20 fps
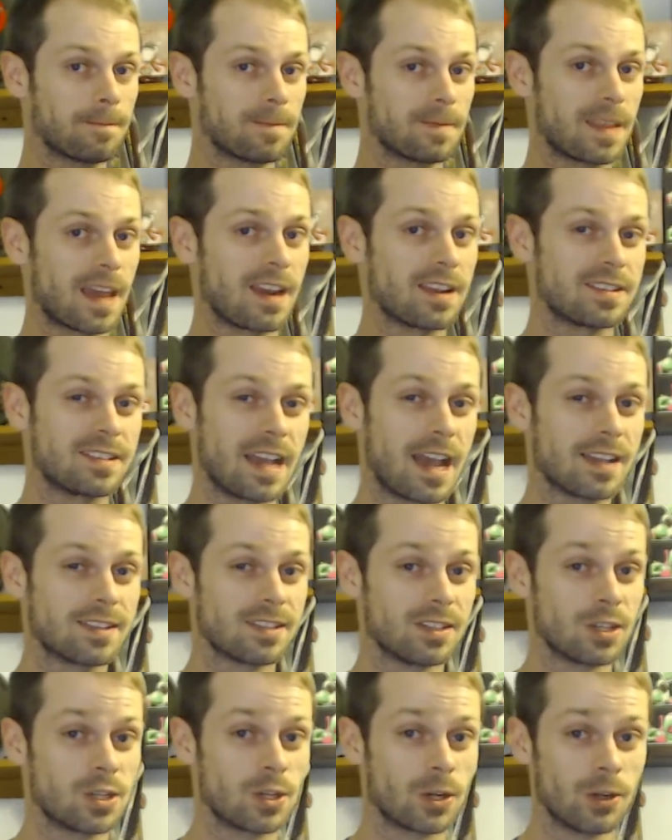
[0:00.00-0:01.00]
That
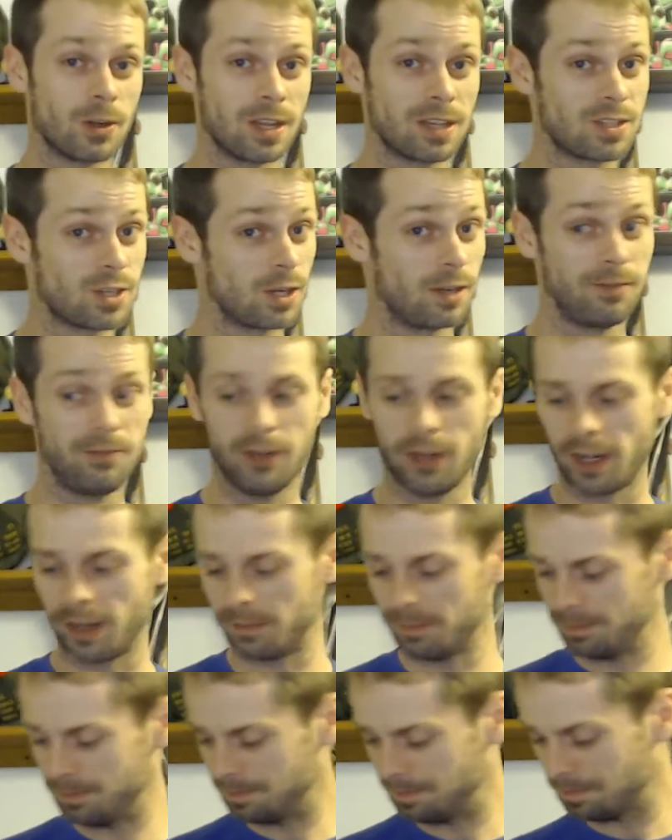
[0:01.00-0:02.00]
assassin sure is
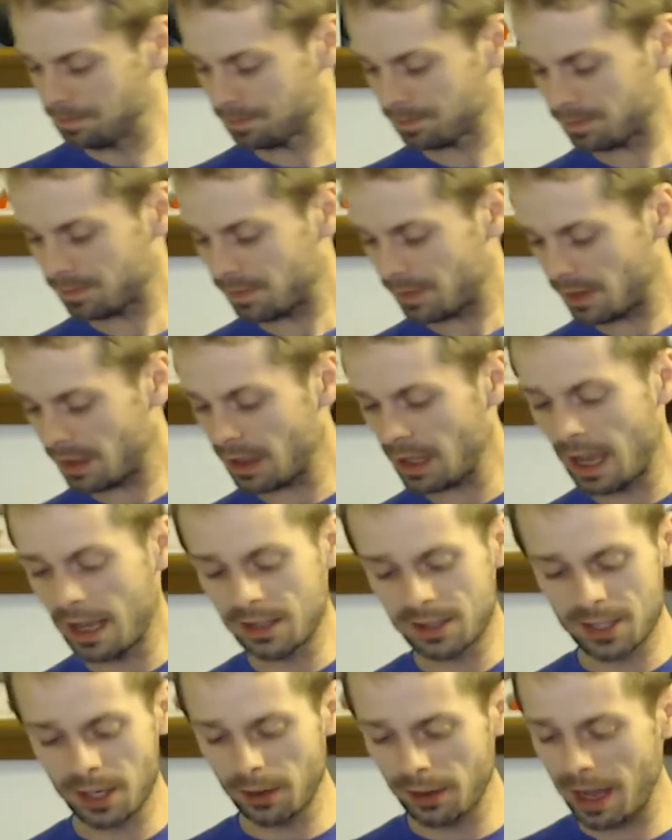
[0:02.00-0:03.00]
sure-footed.
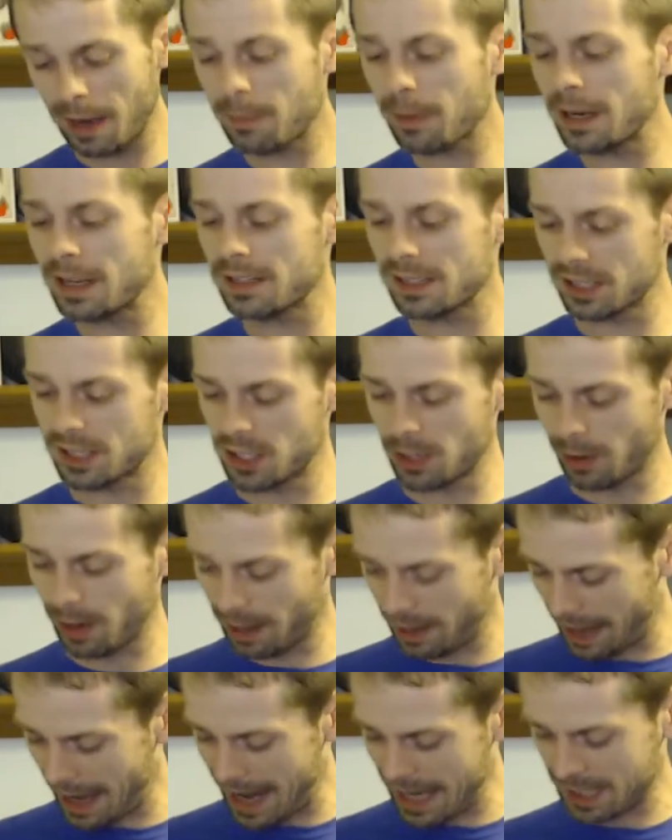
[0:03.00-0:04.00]
And so that brings us to our
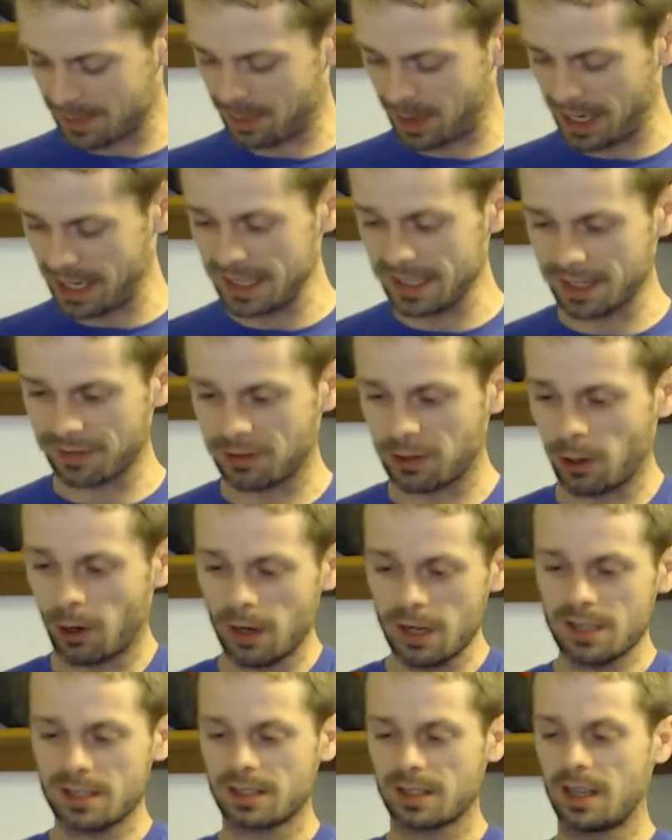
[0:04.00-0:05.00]
last piece, of
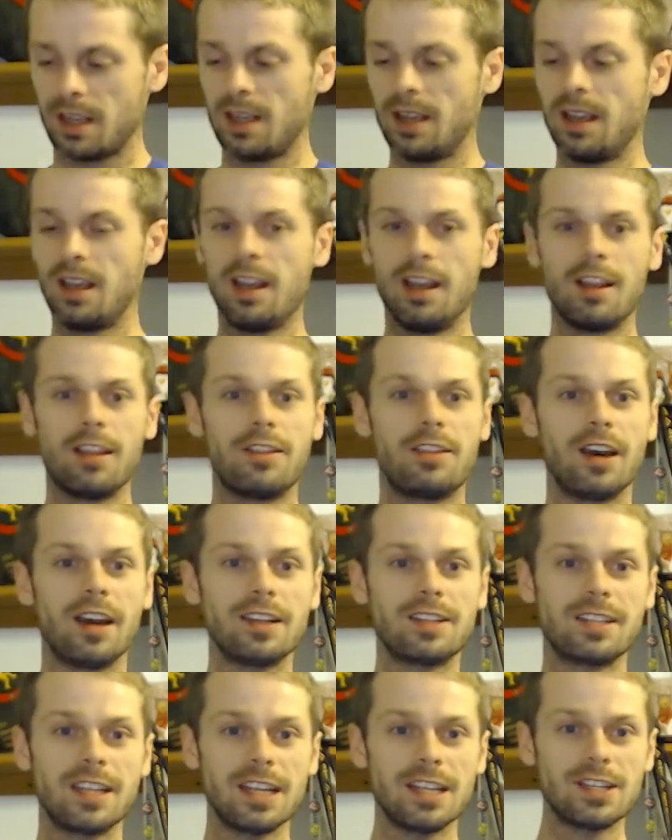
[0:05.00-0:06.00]
course, the
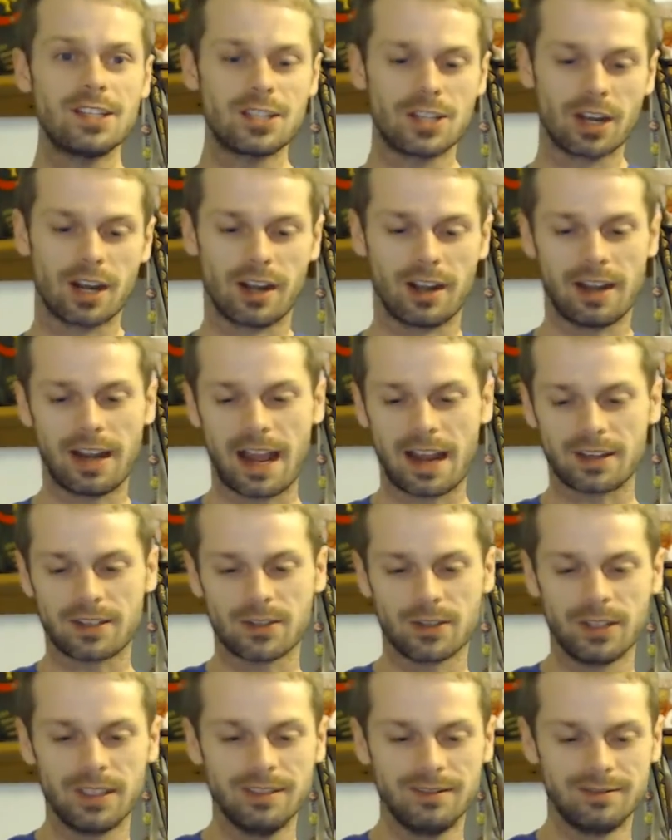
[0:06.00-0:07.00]
t-shirt.
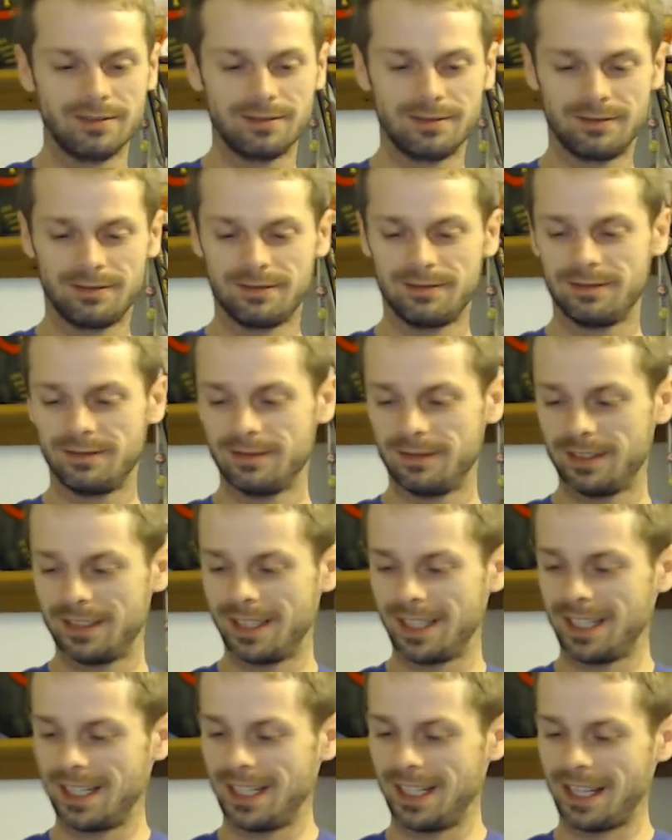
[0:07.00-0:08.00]
Actually,
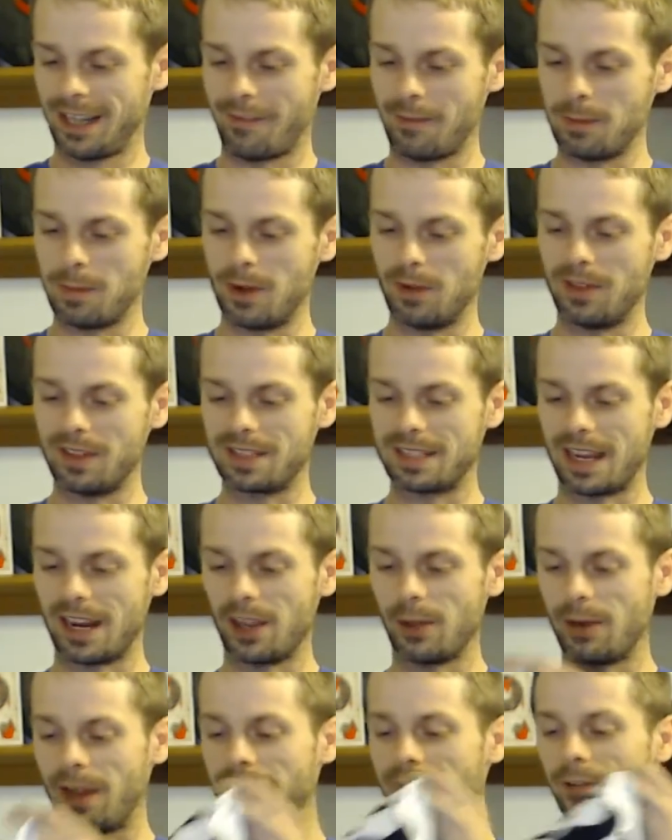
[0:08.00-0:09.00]
let me move this out of
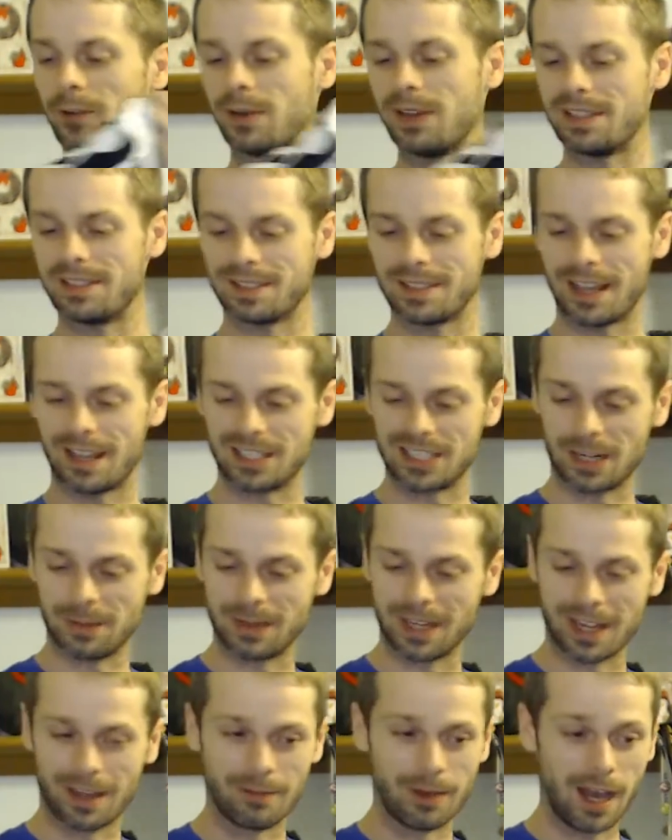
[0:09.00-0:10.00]
the way for reasons that shall
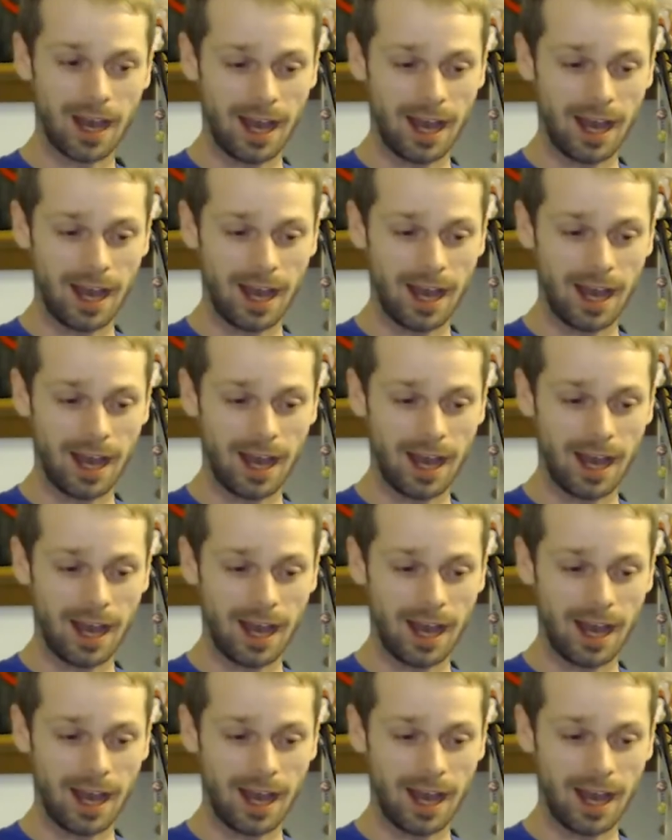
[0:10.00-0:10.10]
become